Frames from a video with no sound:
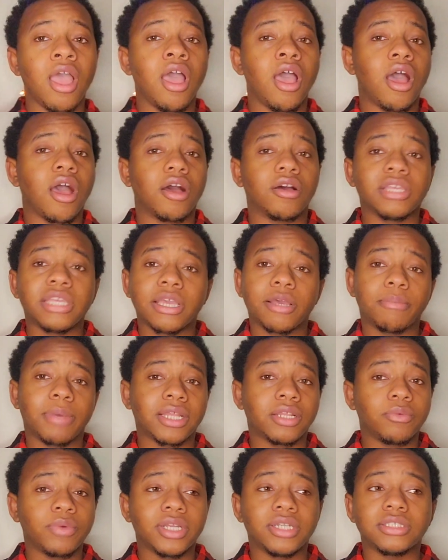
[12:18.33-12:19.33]
Oh yeah, by
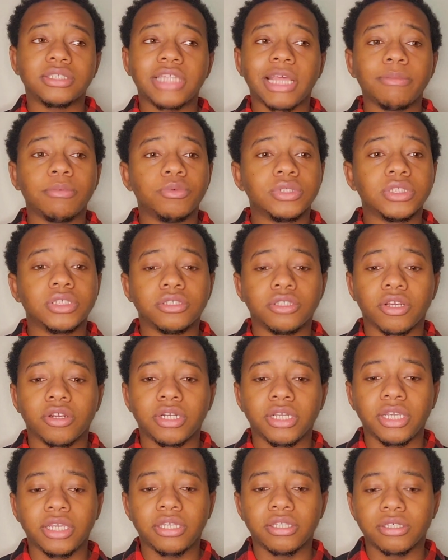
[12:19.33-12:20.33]
the way, the stable wasn't dirty
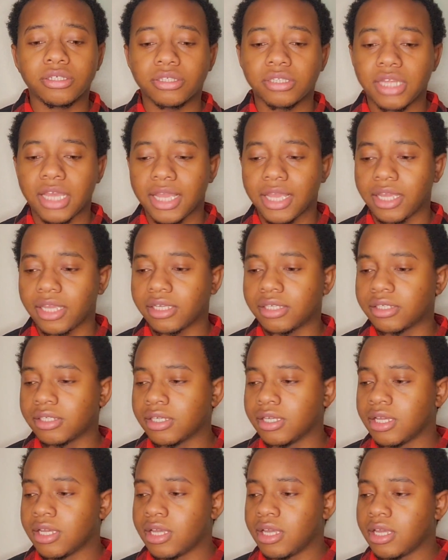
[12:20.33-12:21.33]
either. Like
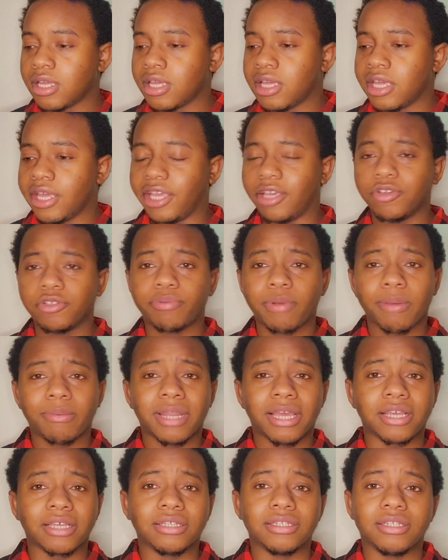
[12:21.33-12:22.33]
it was probably
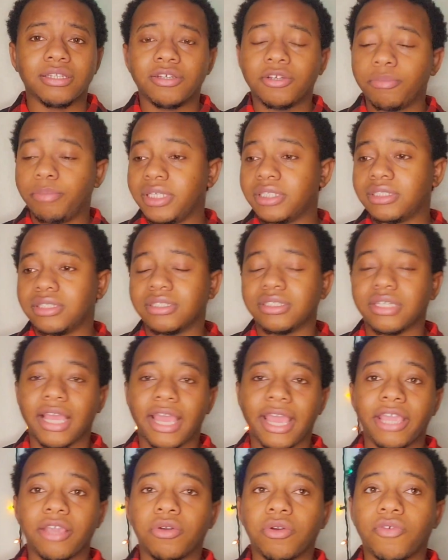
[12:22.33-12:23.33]
like a little pieces of
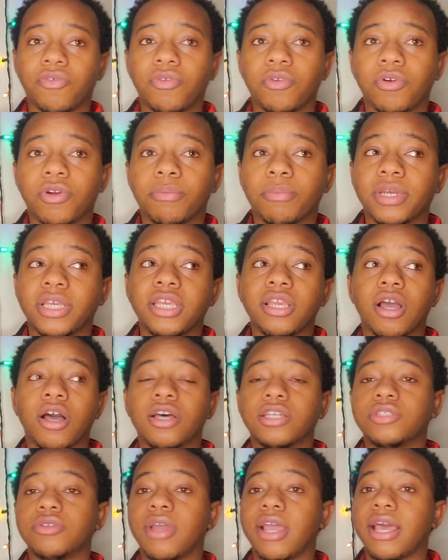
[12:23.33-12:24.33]
hay on the floor, but he
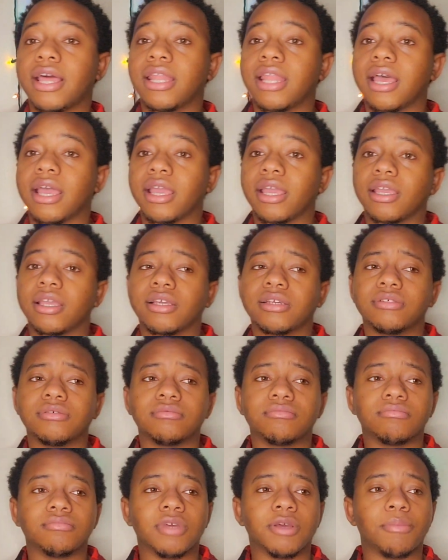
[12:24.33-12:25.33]
also had like
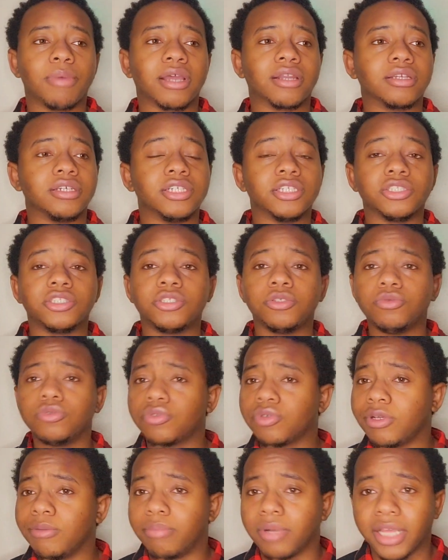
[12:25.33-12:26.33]
about a good two,
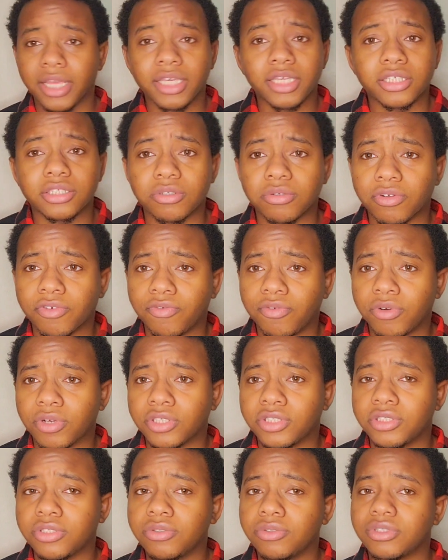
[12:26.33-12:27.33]
three blankets on the floor
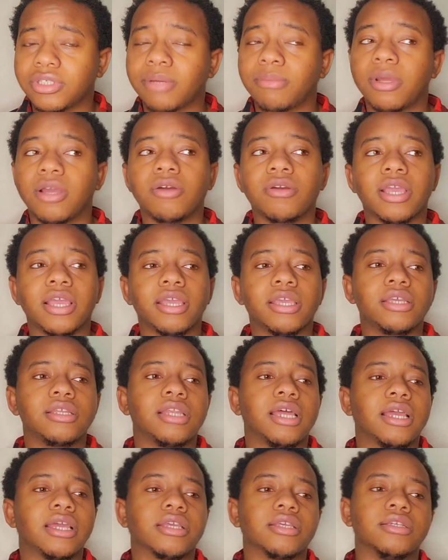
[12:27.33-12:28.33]
too. So I'm like, okay,
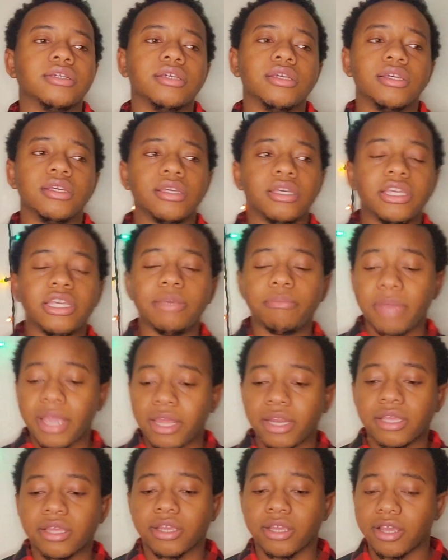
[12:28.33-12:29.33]
like he
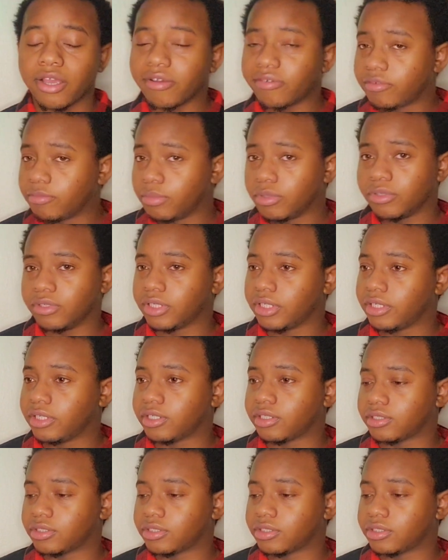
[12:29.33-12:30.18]
made it comfortable in here.